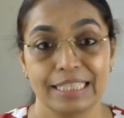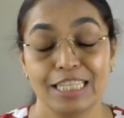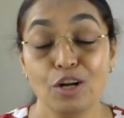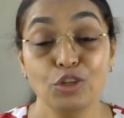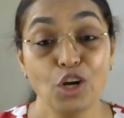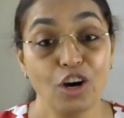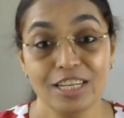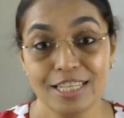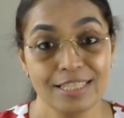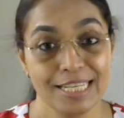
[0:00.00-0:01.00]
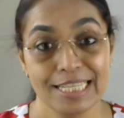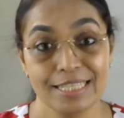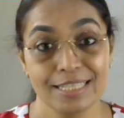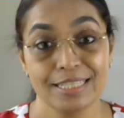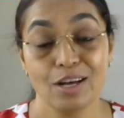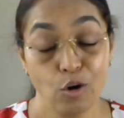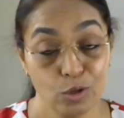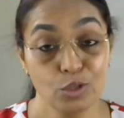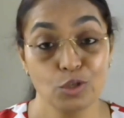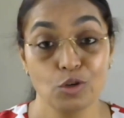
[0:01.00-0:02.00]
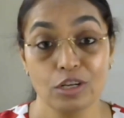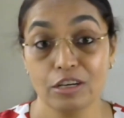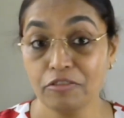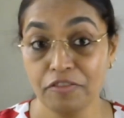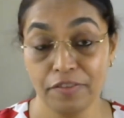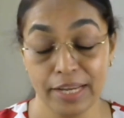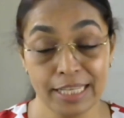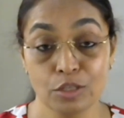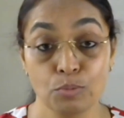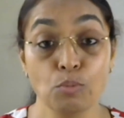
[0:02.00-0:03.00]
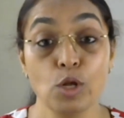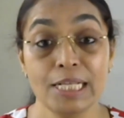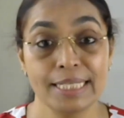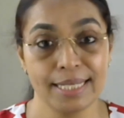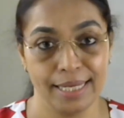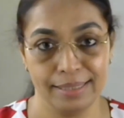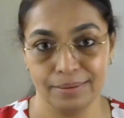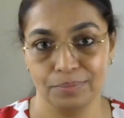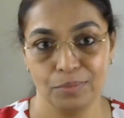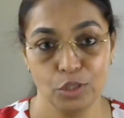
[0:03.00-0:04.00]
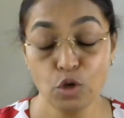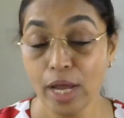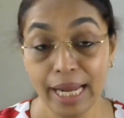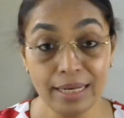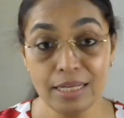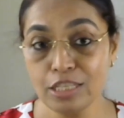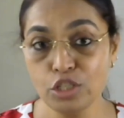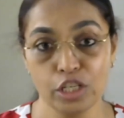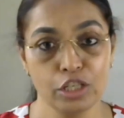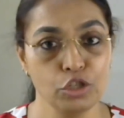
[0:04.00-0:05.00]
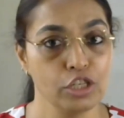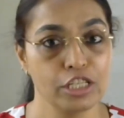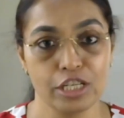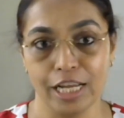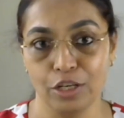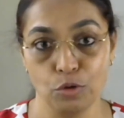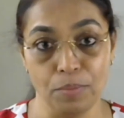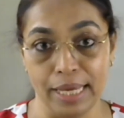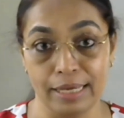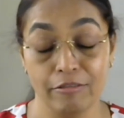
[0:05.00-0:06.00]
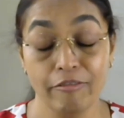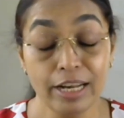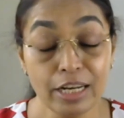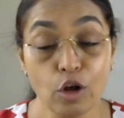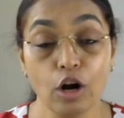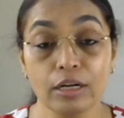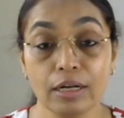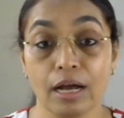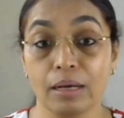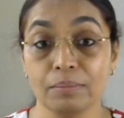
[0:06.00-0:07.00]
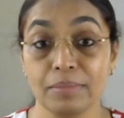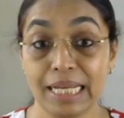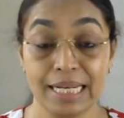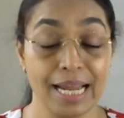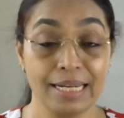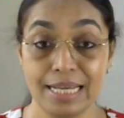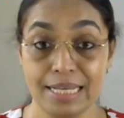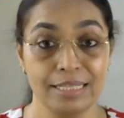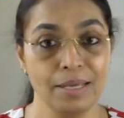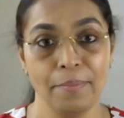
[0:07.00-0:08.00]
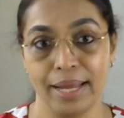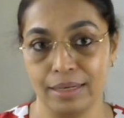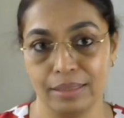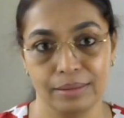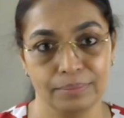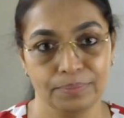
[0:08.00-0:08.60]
Now Taurus is also a fixed bull sign. So any change you are trying to make will not come in an easy manner.